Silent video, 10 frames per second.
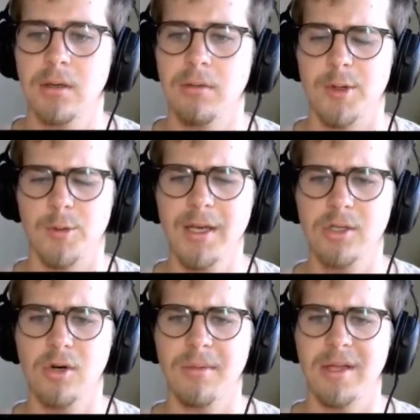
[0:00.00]
Which red
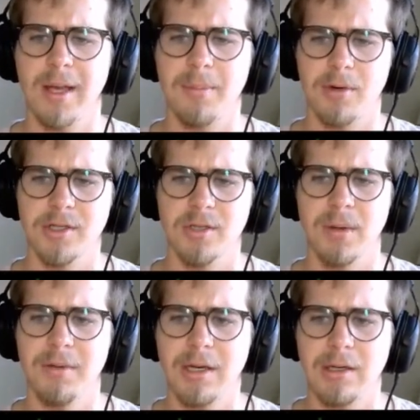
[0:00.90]
is normally the upgrade, so
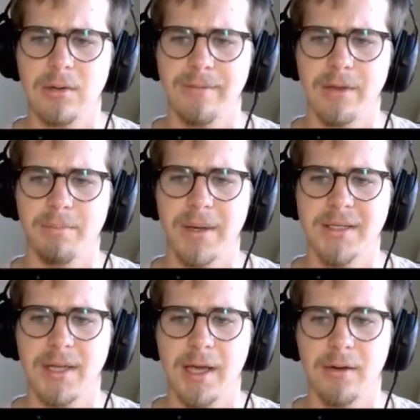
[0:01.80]
maybe I do have the
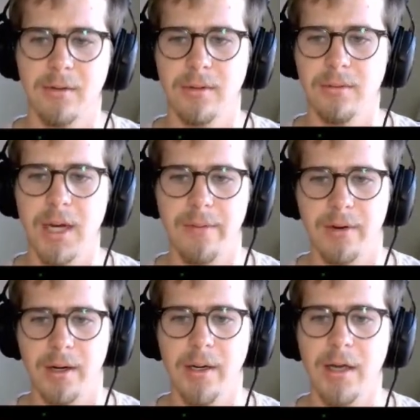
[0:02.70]
best candle.
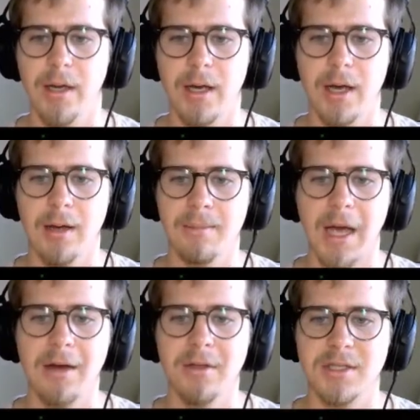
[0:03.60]
Whatever. Um,
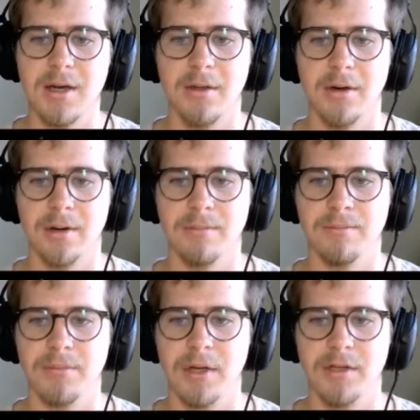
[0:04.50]
I know there's another
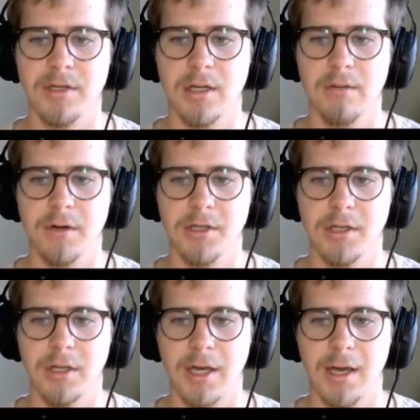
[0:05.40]
there's another version
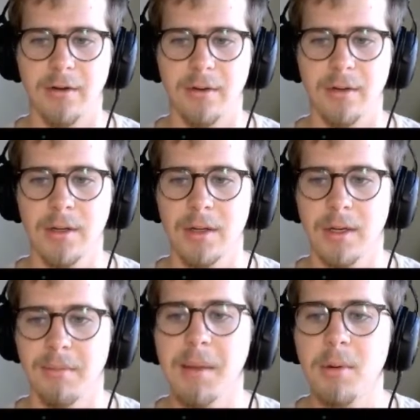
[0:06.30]
of the candle.
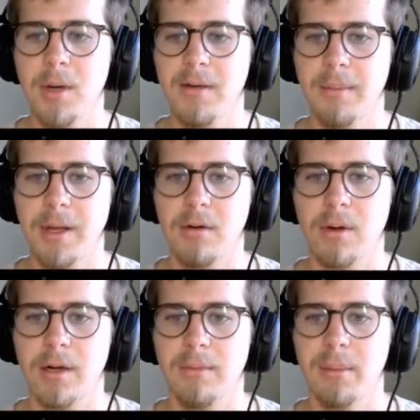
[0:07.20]
Maybe we have the better
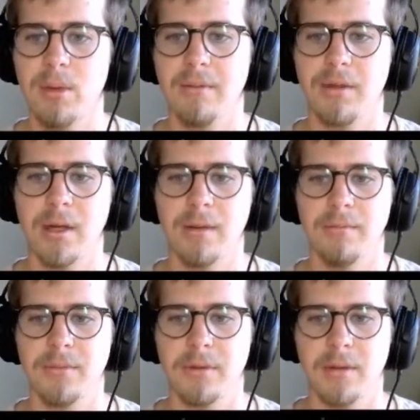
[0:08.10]
one, maybe we have the,
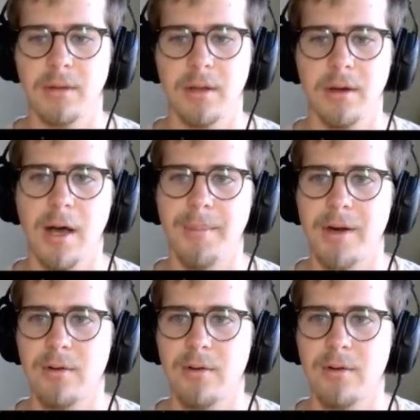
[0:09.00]
the not better